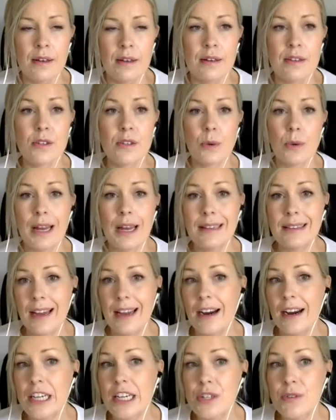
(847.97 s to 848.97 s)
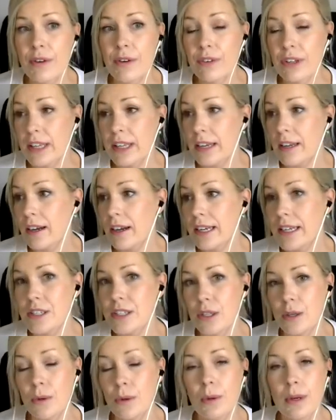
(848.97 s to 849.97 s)
So at the heart of everything I
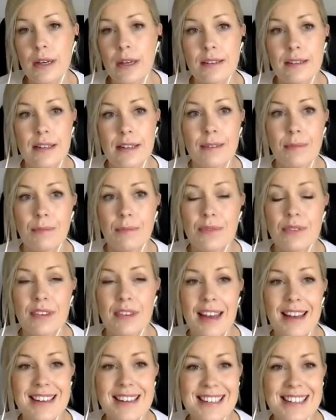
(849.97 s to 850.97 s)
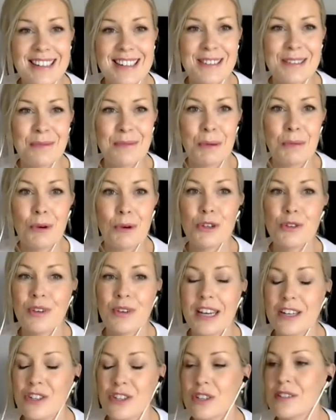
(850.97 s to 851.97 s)
do, as I said, is my
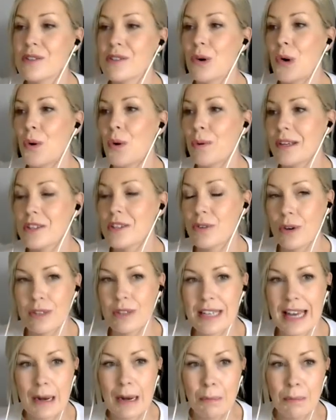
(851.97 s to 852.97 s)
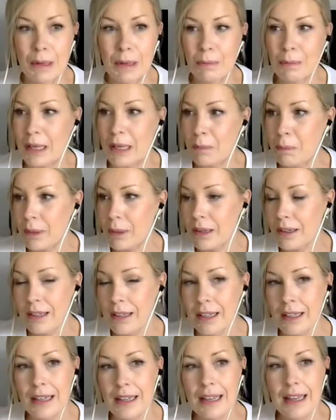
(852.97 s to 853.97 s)
motivation is always around helping
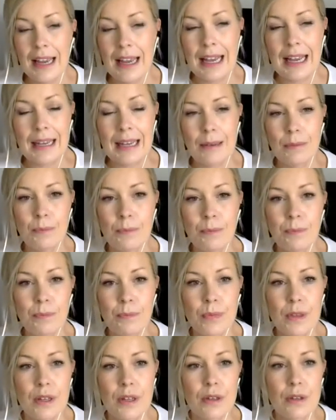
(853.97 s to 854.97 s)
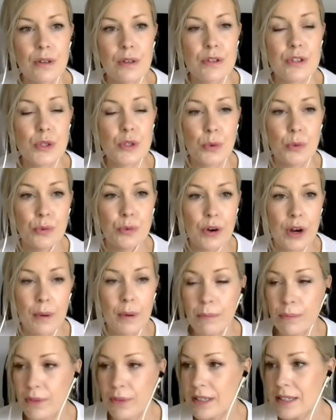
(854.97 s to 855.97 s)
people. Um, so
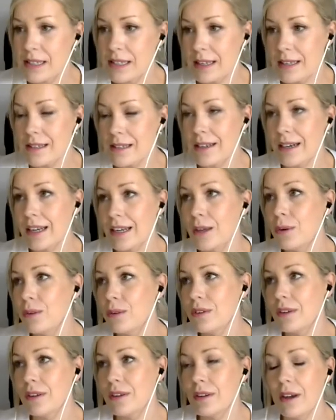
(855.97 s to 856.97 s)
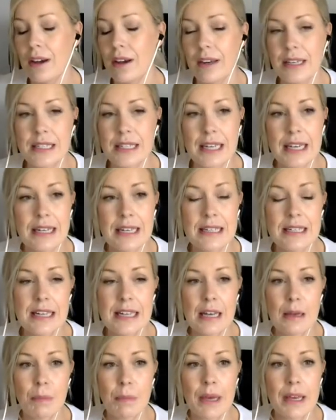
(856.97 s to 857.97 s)
from the skills that I use in, on a day to
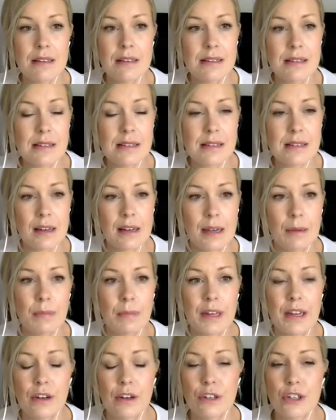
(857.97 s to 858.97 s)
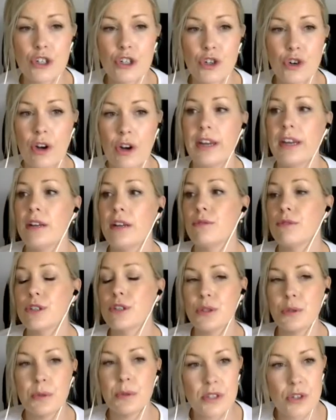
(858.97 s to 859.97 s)
-day basis, I'm there to try and
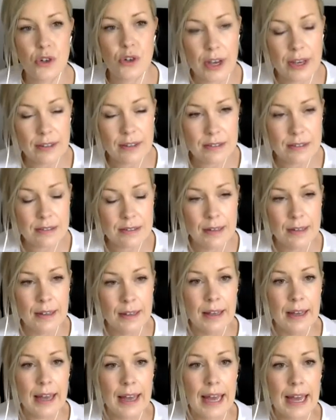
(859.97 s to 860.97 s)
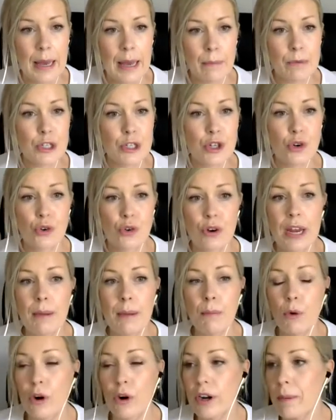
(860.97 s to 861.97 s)
reduce stress um, to
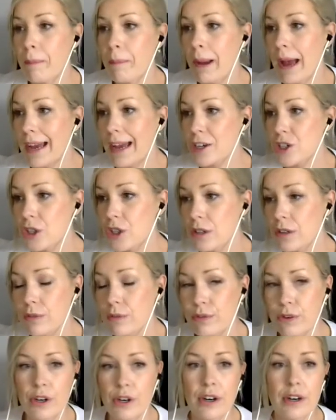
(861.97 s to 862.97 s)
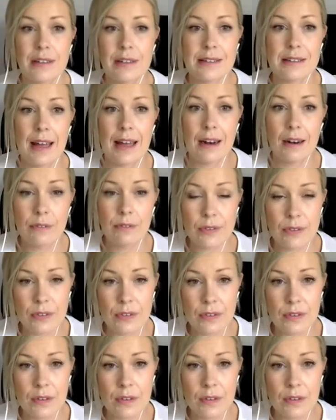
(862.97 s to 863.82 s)
create more compassion for ourselves,